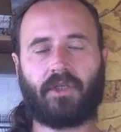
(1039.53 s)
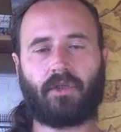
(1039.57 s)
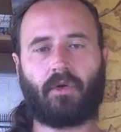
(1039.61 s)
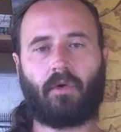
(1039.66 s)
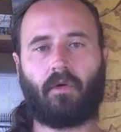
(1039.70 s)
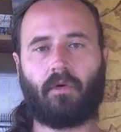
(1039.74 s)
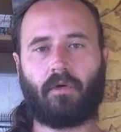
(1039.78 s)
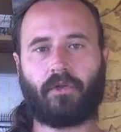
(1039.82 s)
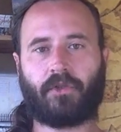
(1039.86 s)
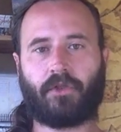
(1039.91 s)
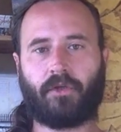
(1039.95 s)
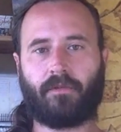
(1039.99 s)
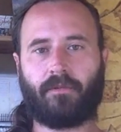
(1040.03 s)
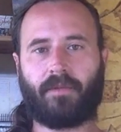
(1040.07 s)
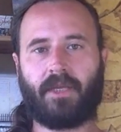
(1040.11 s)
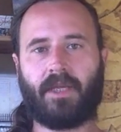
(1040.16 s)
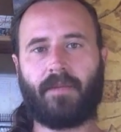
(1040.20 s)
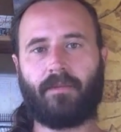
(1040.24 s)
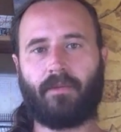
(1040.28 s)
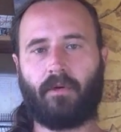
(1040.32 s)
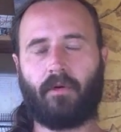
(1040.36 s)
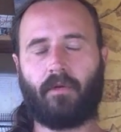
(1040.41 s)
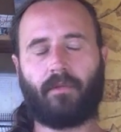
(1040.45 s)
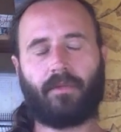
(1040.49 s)
tortured
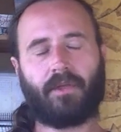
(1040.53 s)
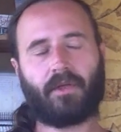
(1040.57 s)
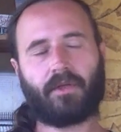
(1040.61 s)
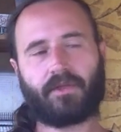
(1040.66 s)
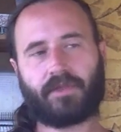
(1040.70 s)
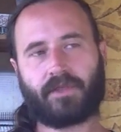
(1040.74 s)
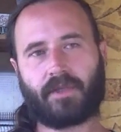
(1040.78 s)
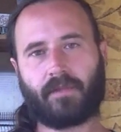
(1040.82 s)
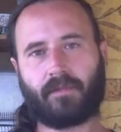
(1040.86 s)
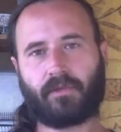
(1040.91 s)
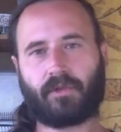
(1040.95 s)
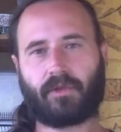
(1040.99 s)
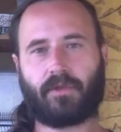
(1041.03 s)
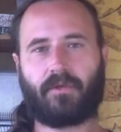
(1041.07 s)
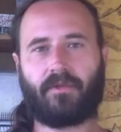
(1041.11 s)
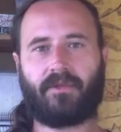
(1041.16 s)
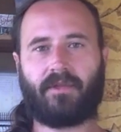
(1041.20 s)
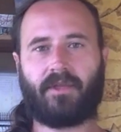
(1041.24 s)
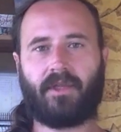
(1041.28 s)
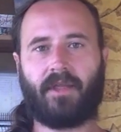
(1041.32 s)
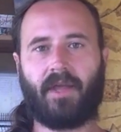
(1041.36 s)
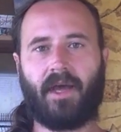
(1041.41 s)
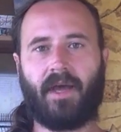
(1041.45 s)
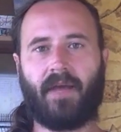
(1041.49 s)
people. There's some truth
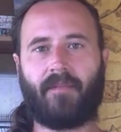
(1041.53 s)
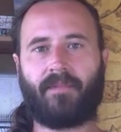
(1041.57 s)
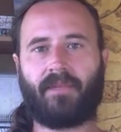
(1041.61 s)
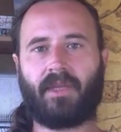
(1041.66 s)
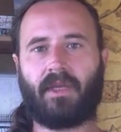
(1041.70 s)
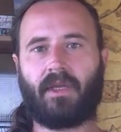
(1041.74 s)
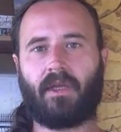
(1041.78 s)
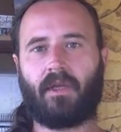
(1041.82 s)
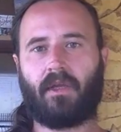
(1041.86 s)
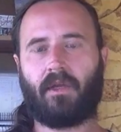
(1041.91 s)
to that.